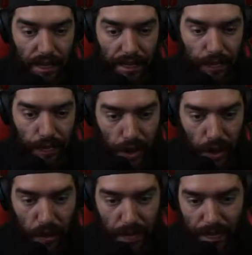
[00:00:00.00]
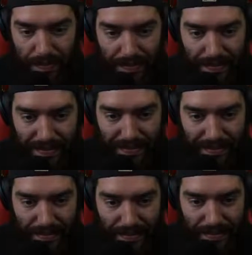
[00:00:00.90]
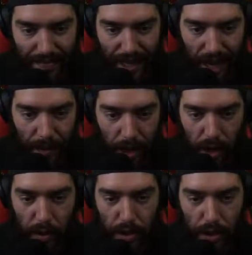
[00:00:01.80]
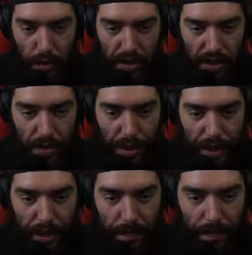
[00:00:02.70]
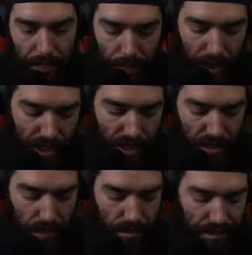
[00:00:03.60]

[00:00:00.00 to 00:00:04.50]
So I'm not quite sure what to do here, because